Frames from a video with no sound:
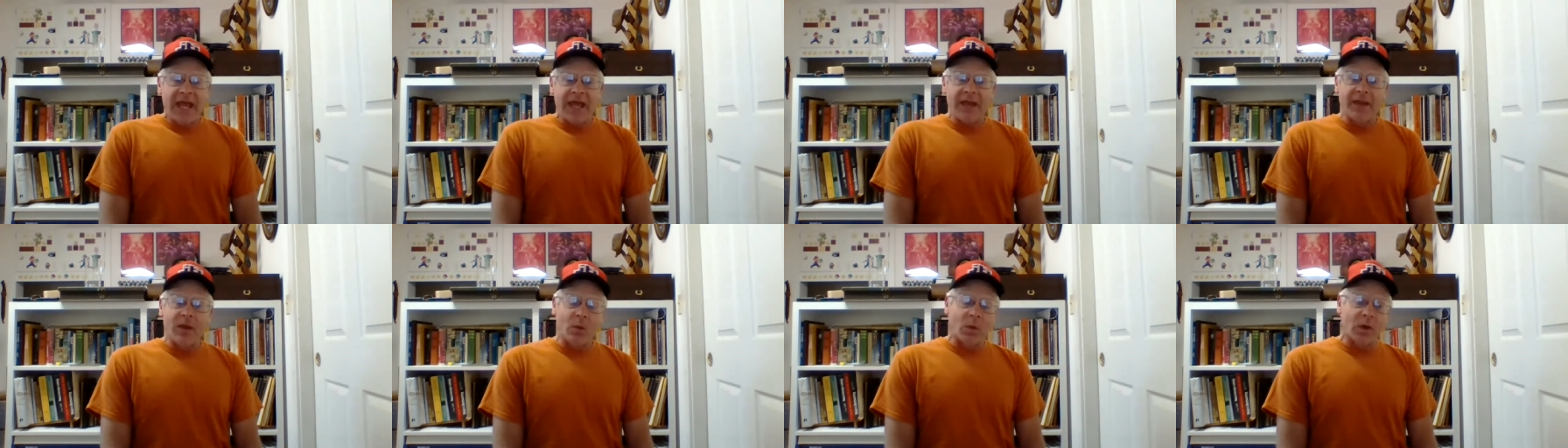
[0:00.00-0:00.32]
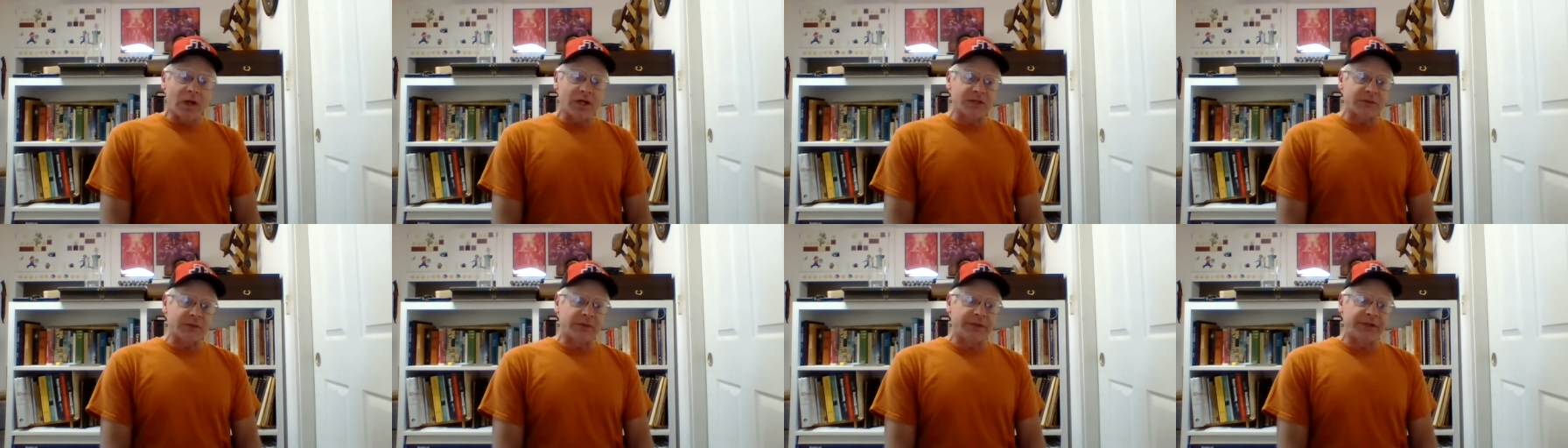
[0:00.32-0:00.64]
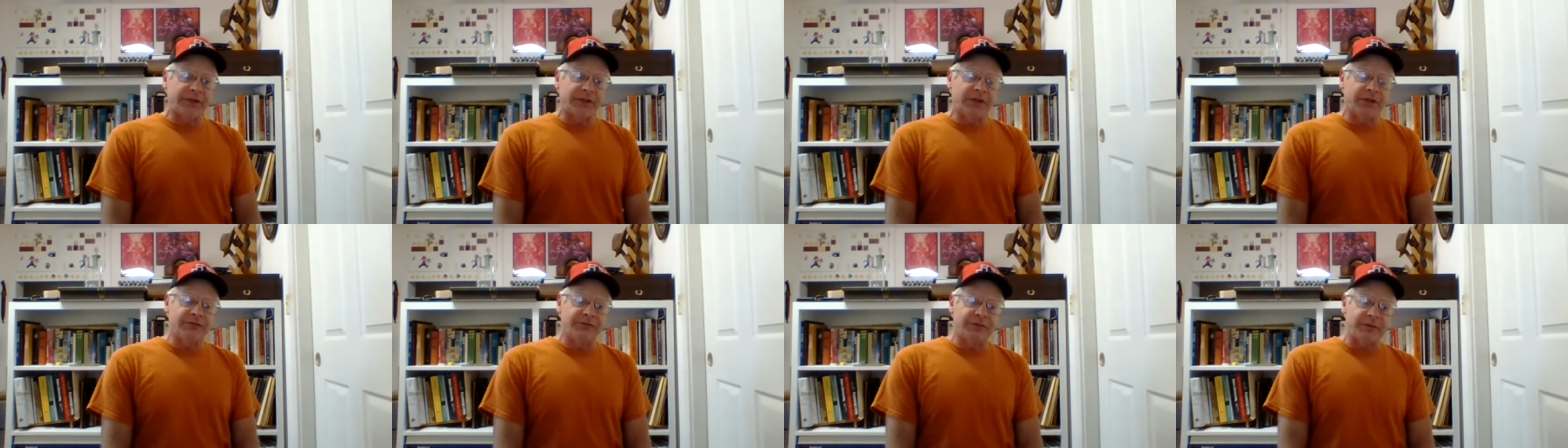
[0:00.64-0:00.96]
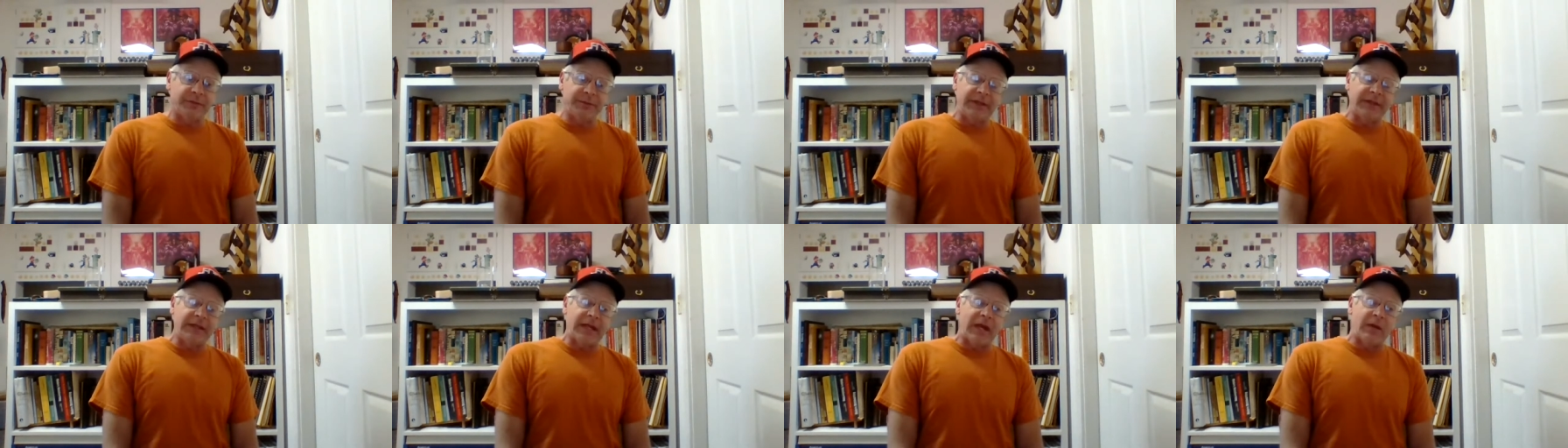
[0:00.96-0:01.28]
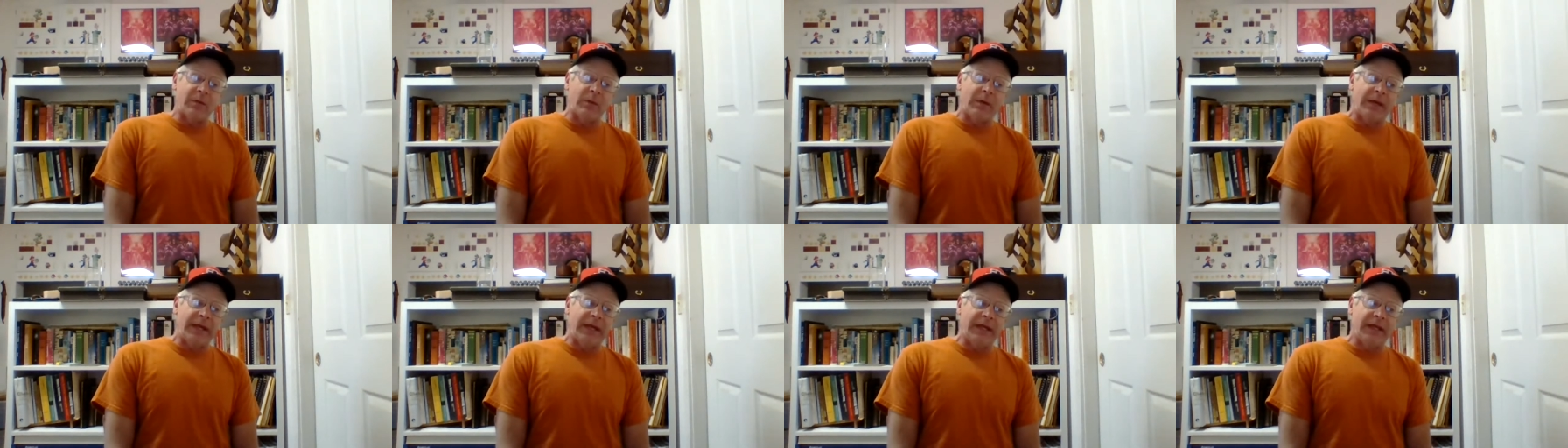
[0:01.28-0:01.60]
and it works really good for me
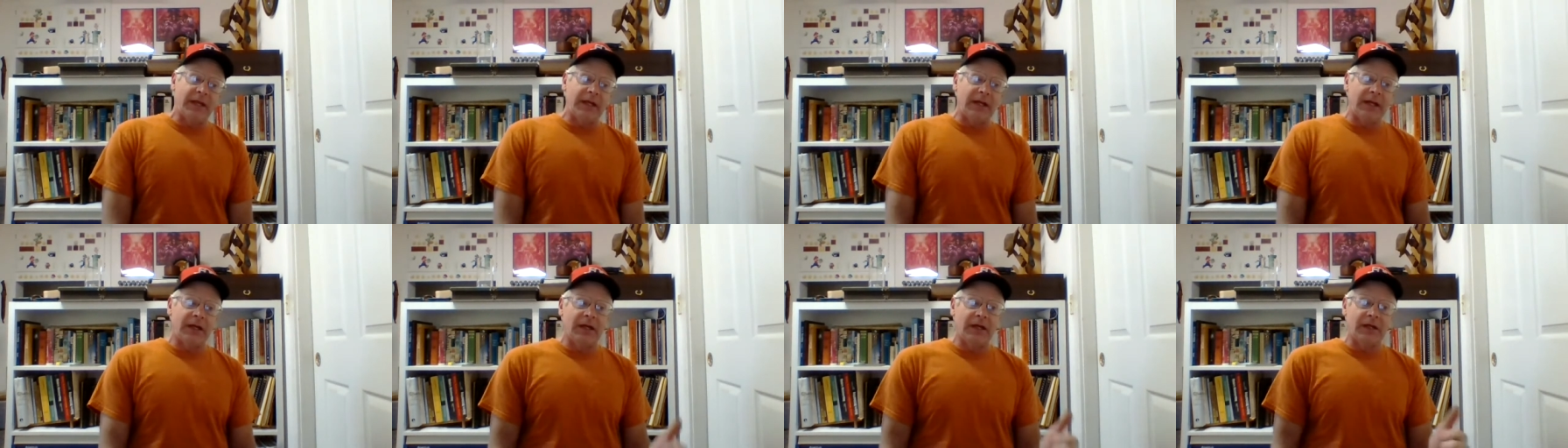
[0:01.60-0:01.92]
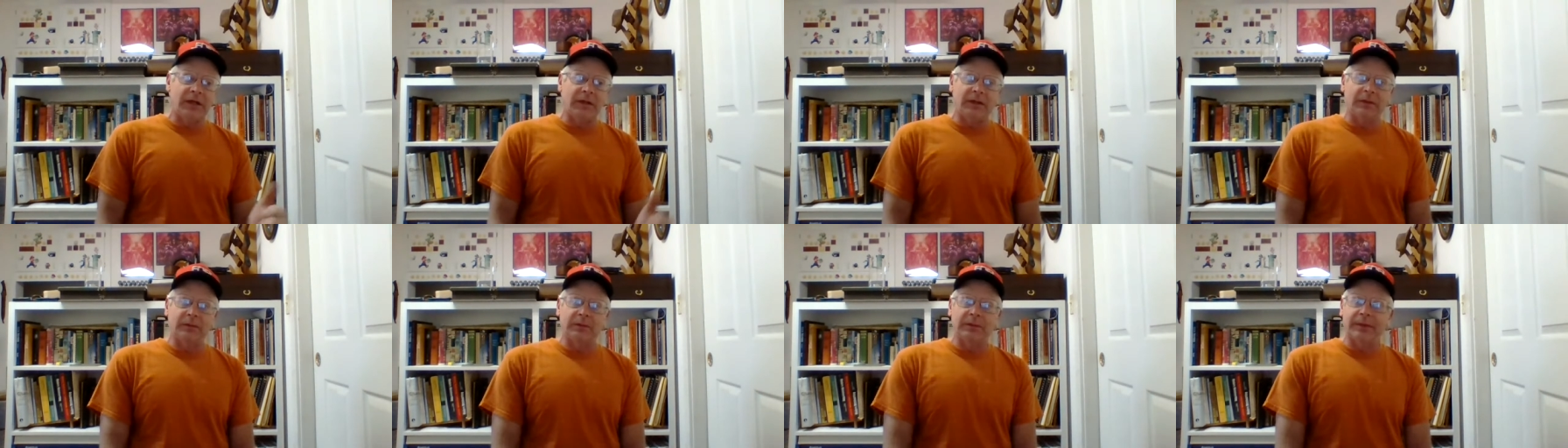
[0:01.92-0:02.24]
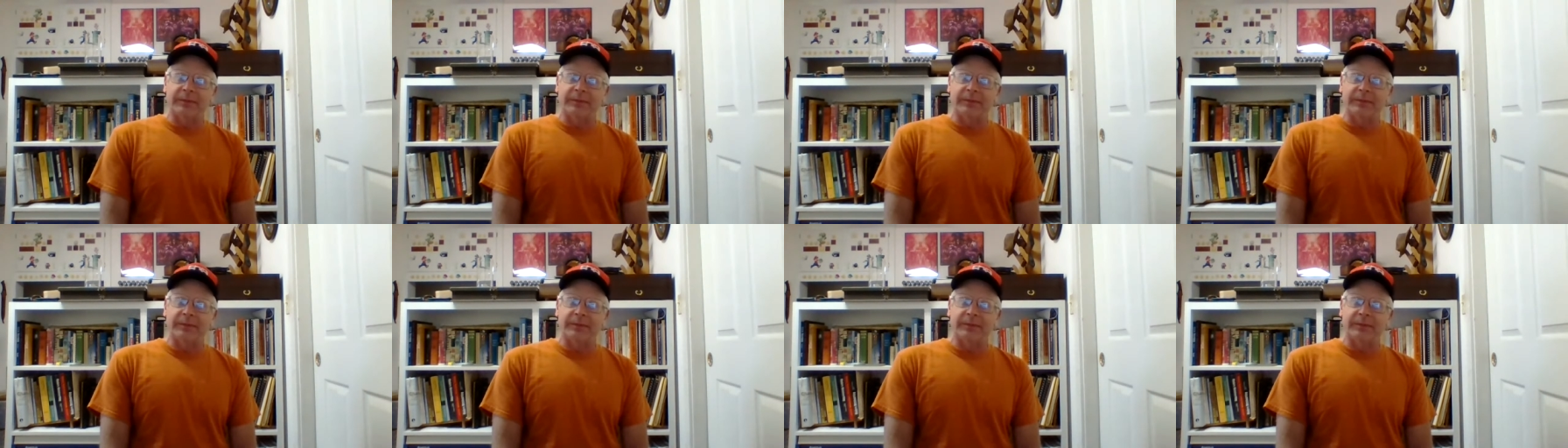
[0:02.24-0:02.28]
that way uh,